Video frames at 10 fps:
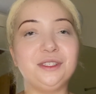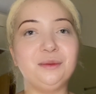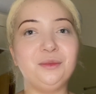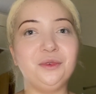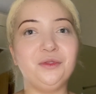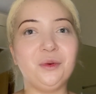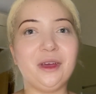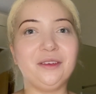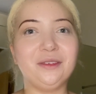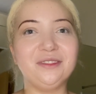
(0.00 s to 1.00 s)
to move
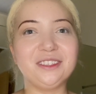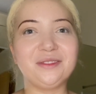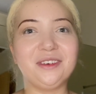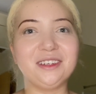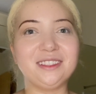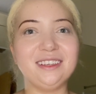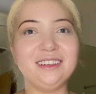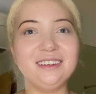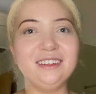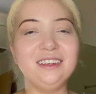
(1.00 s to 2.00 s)
away from this
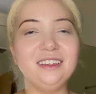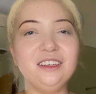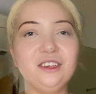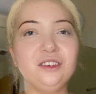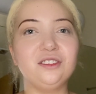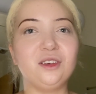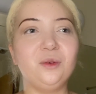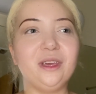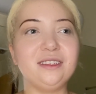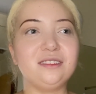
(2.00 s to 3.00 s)
person. So
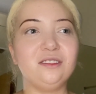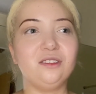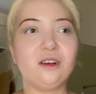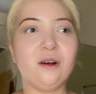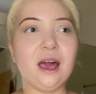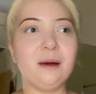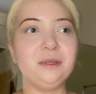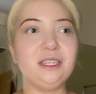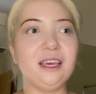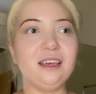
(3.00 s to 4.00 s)
we still
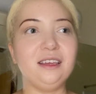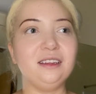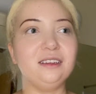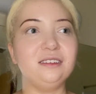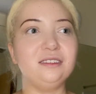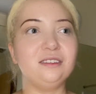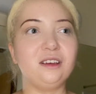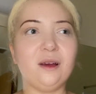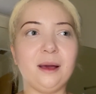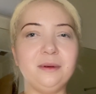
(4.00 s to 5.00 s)
cohabitate and
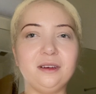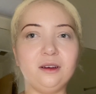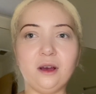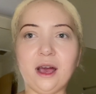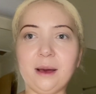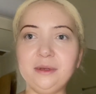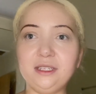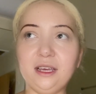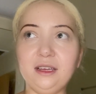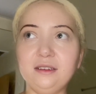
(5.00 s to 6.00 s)

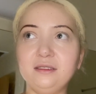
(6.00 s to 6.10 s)
cohabitate?